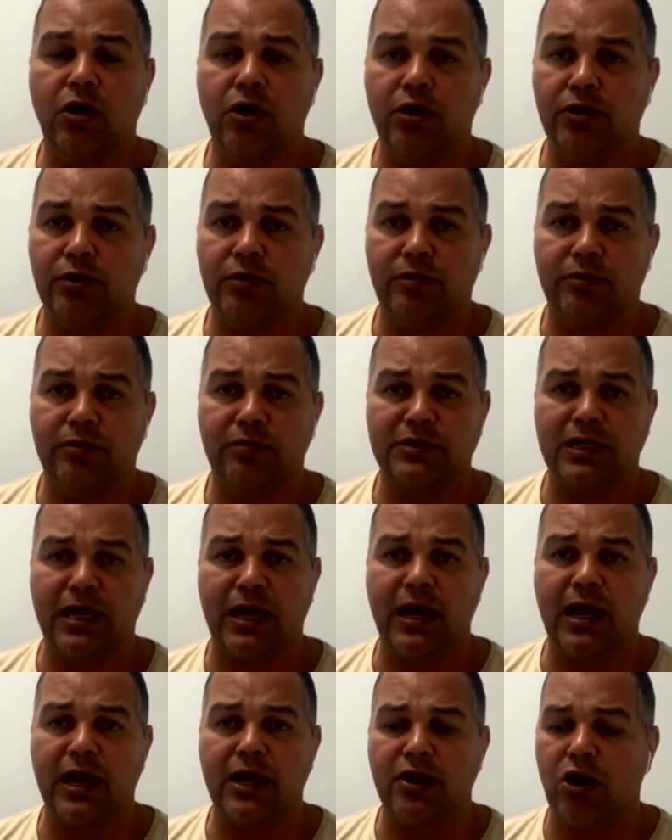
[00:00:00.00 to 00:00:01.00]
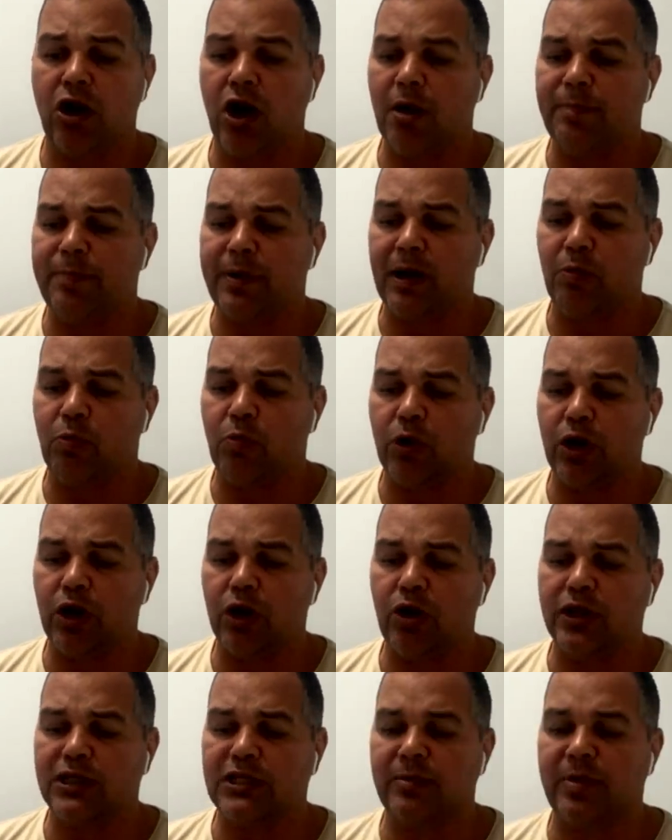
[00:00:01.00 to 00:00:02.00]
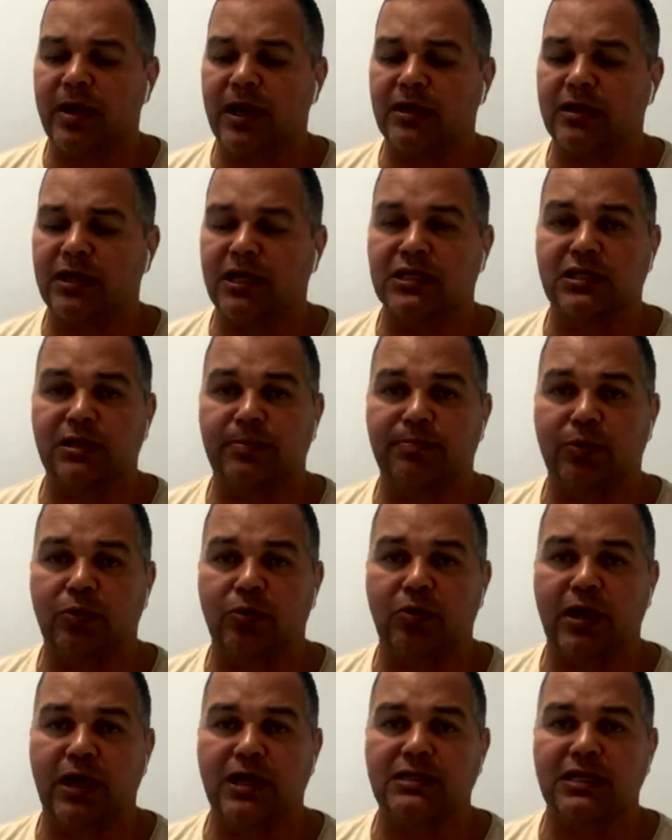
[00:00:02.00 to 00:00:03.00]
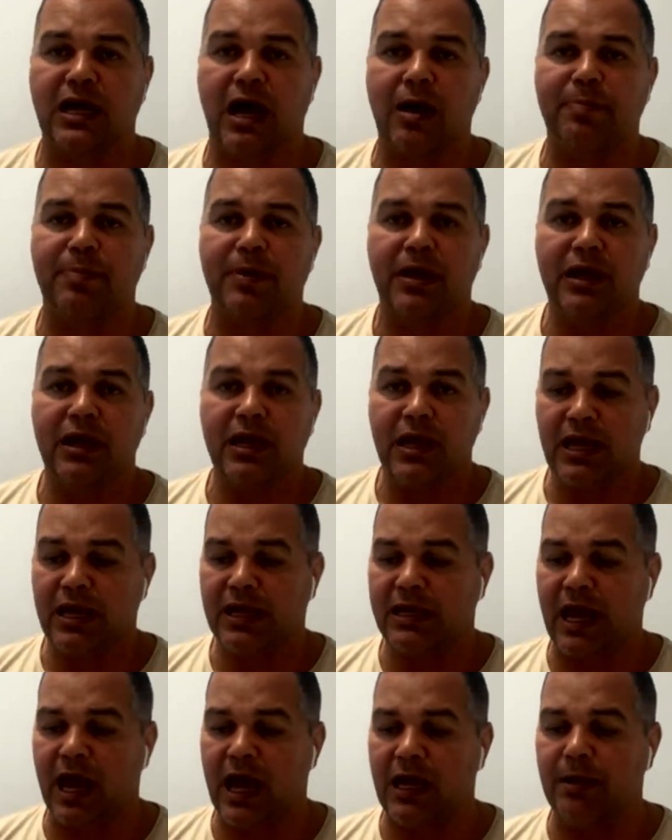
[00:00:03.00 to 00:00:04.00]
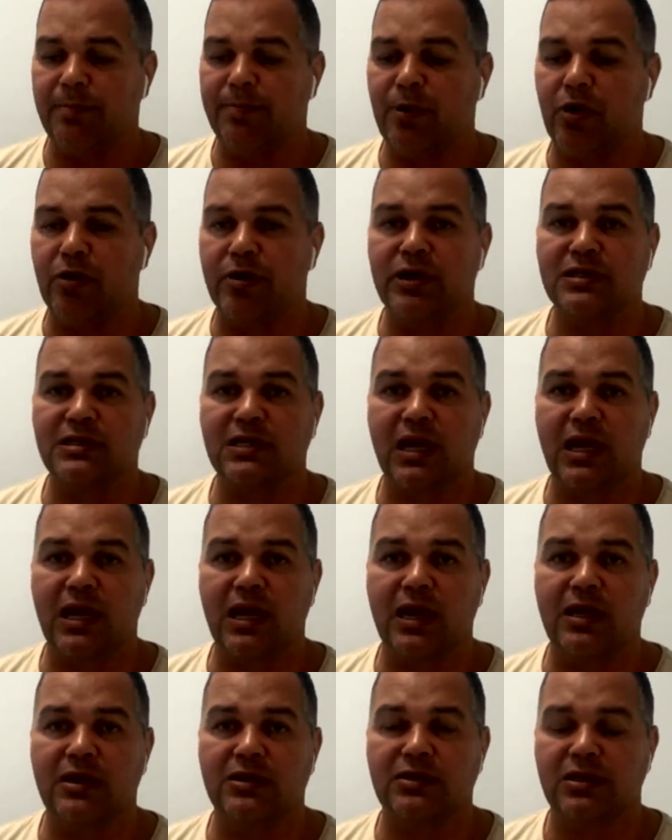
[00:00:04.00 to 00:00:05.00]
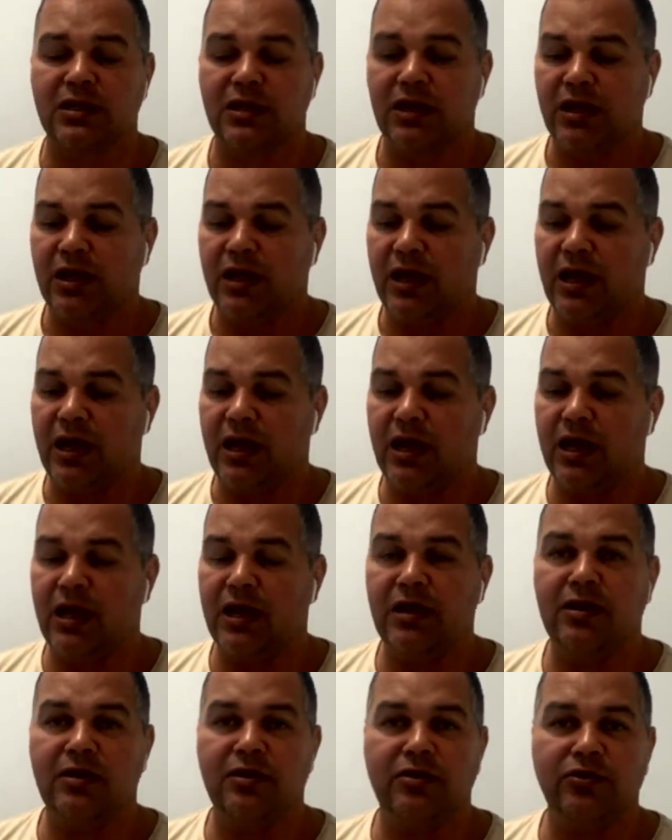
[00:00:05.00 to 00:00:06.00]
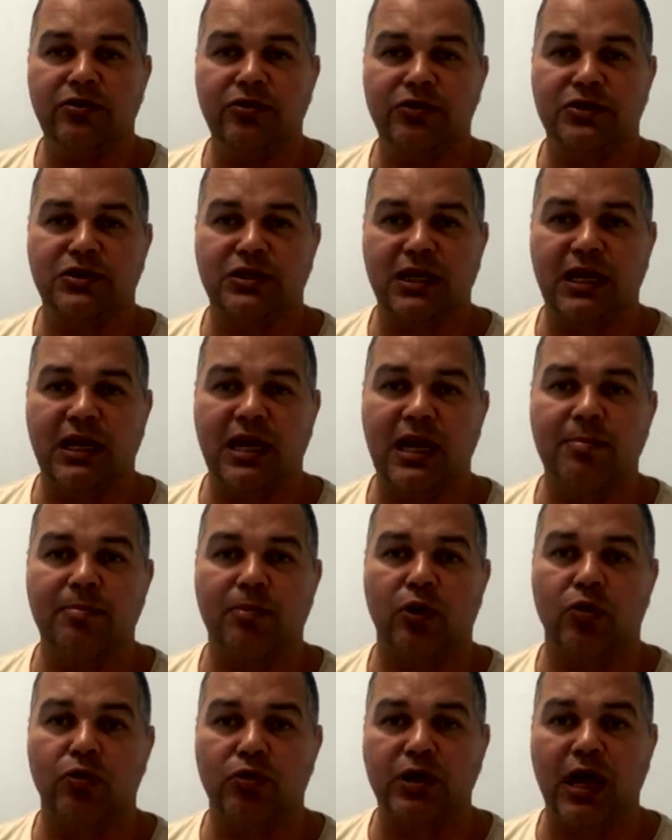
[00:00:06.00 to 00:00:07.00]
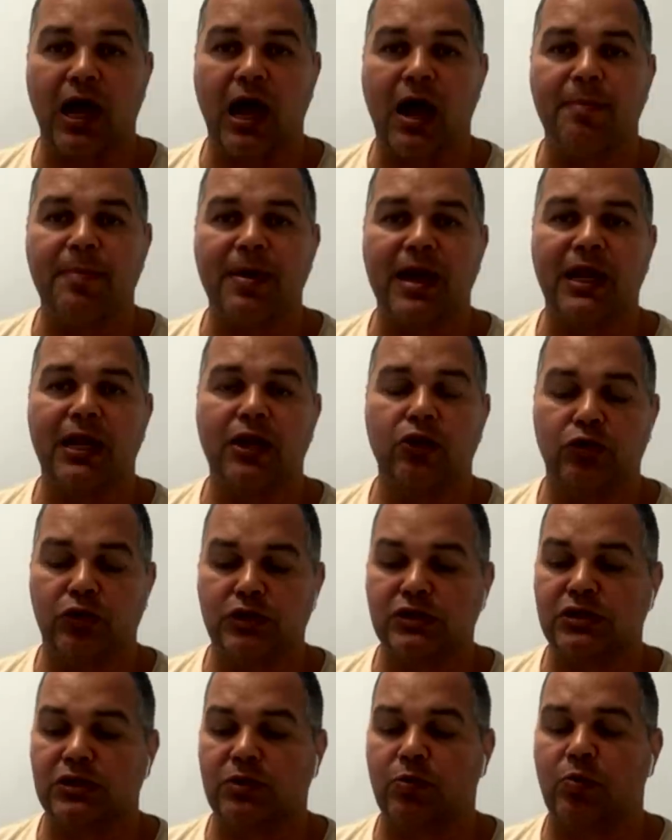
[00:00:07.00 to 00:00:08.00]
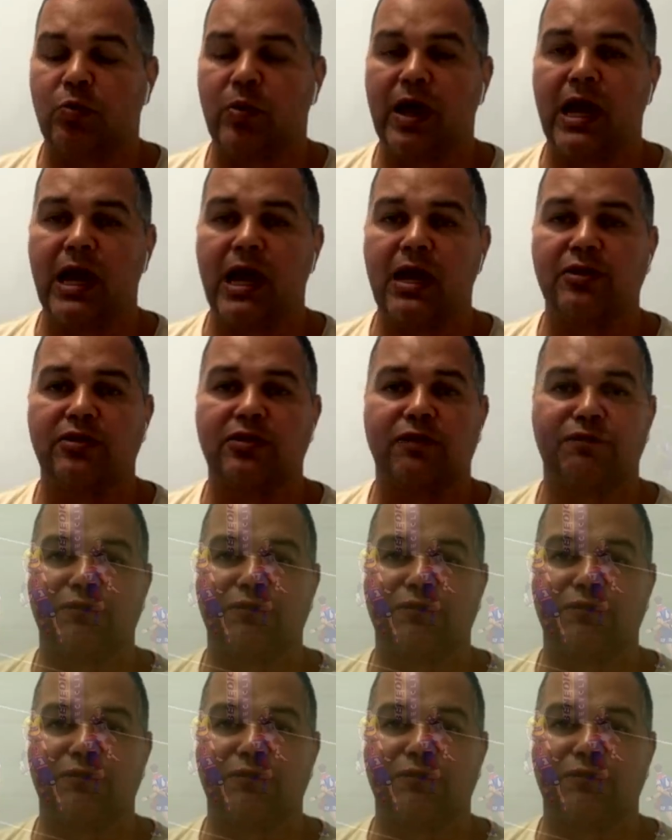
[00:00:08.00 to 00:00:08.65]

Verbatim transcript: on Saturday night. But what I liked about this, the ball ends up in Kalyn hands and you see him look up and he looks where